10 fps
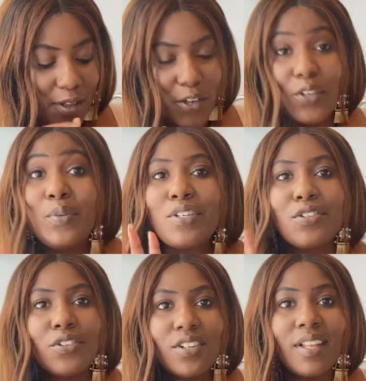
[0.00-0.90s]
You just
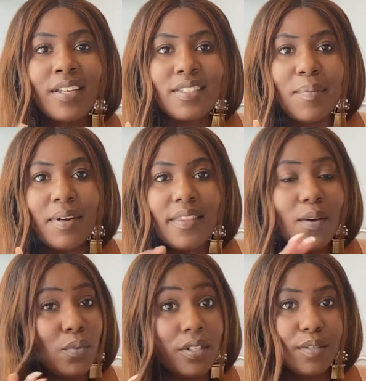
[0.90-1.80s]
look like somebody that
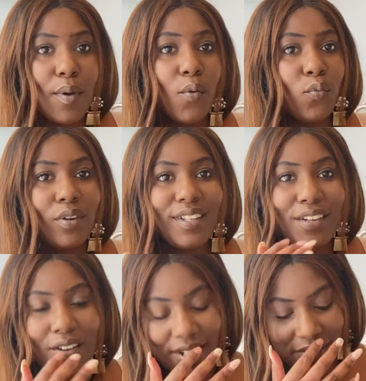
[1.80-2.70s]
would smell really
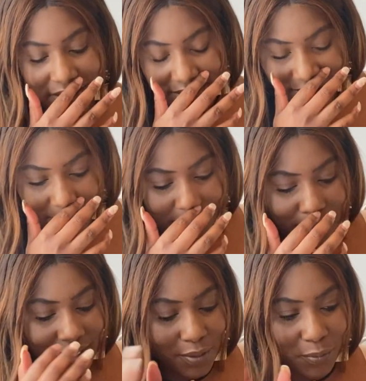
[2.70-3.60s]
good. And this is somebody
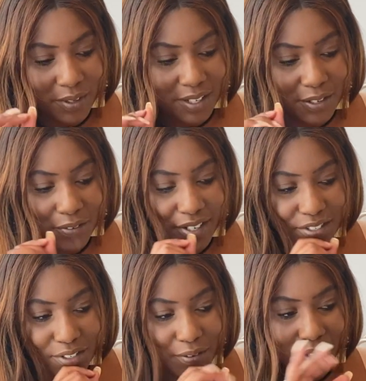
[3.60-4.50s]
who's like really curious
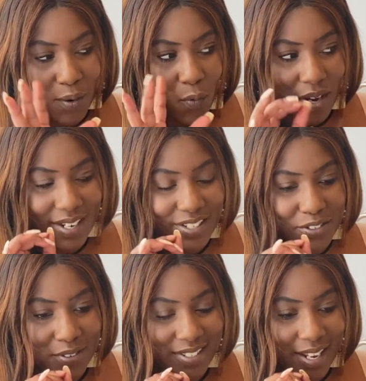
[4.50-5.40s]
to know, like, what is
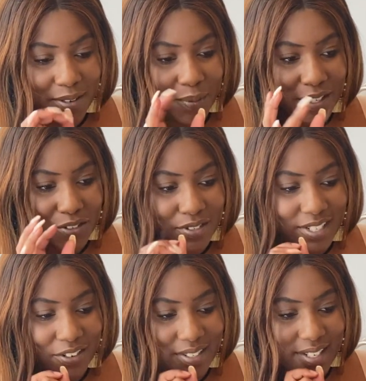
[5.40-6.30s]
your scent? What is your
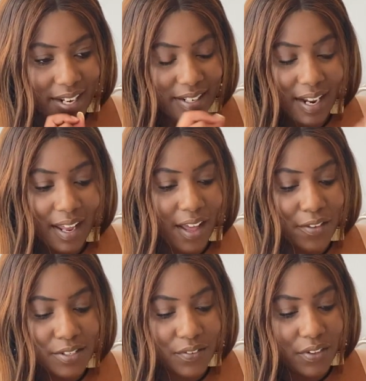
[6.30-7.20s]
secret scent?
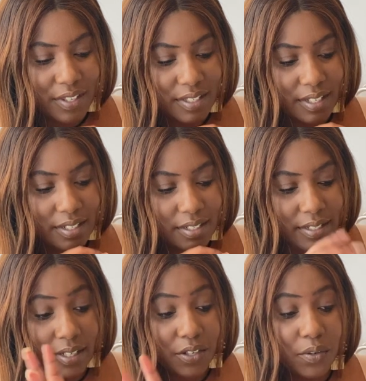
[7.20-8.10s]
Others of you, this is,
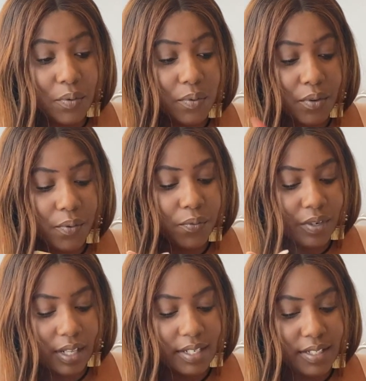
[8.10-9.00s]
it's like you don't
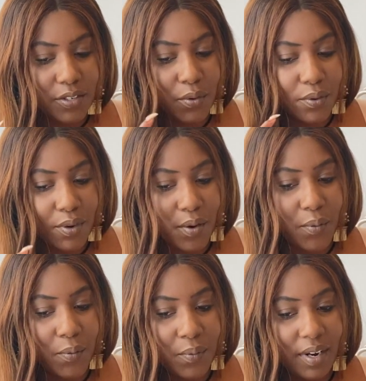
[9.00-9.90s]
realize that you're
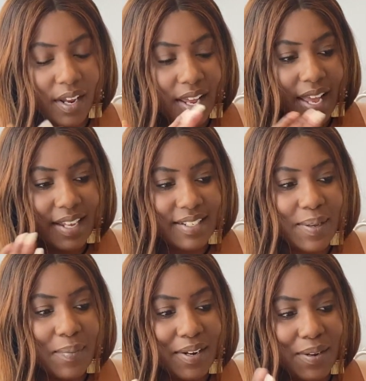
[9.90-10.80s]
known as
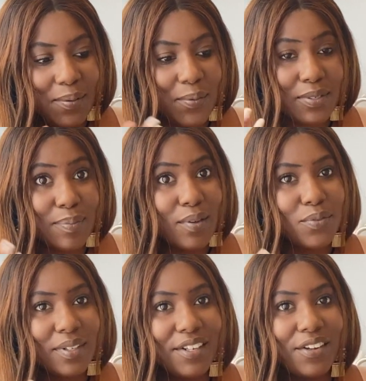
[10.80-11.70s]
somebody who smells
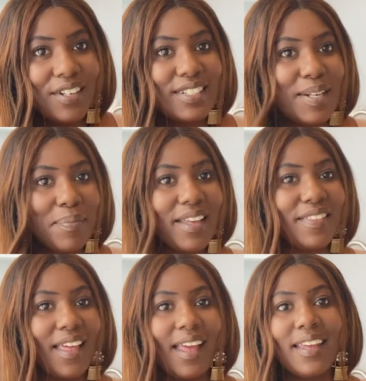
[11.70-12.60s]
really good. It's something
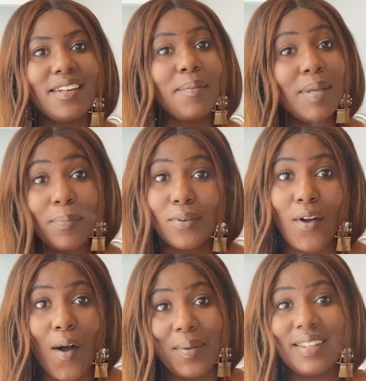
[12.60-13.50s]
that people
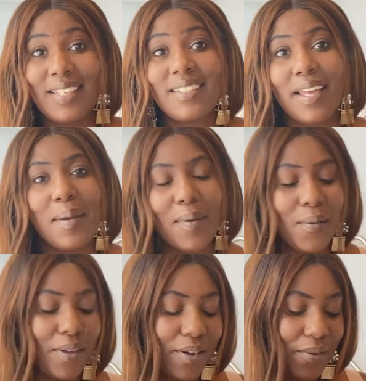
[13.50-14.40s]
commonly say
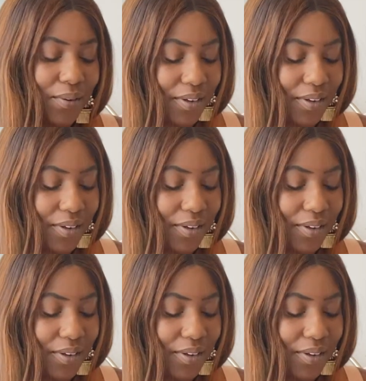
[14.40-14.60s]
about you.